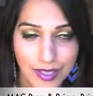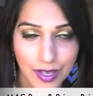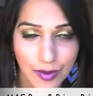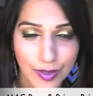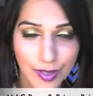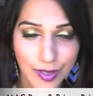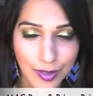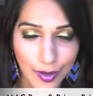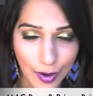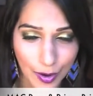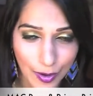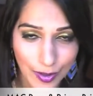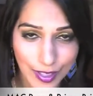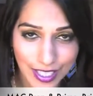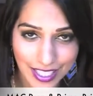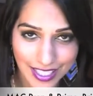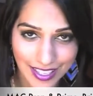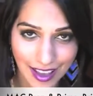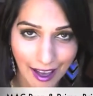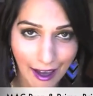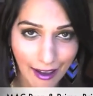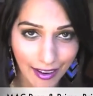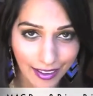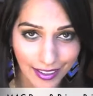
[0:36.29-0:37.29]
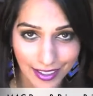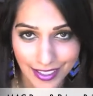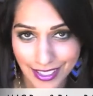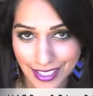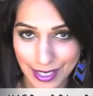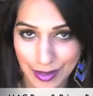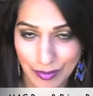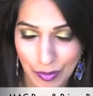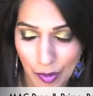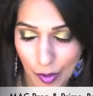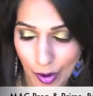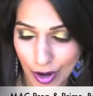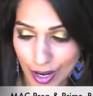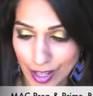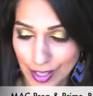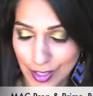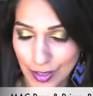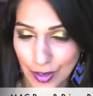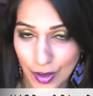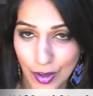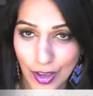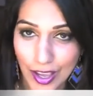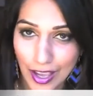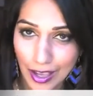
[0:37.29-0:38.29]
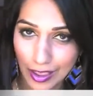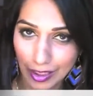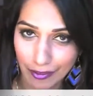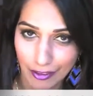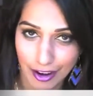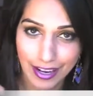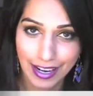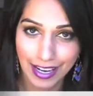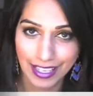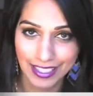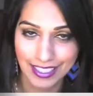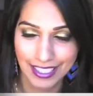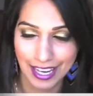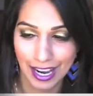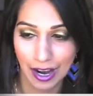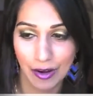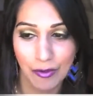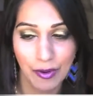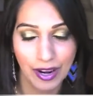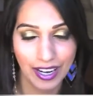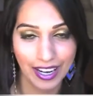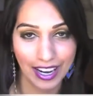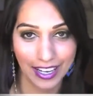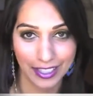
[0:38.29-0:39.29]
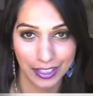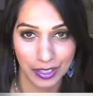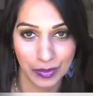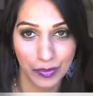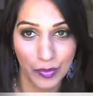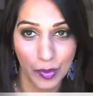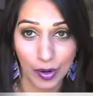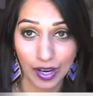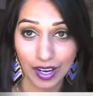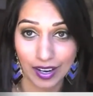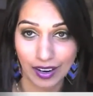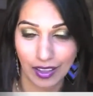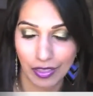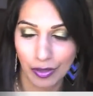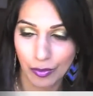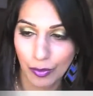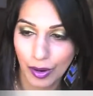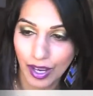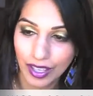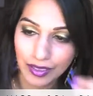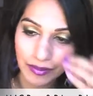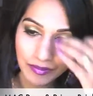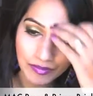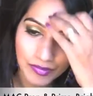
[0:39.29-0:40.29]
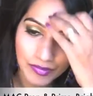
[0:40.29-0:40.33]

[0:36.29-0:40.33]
I was so disheartened and disappointed. So the very next day I went and actually bought another one.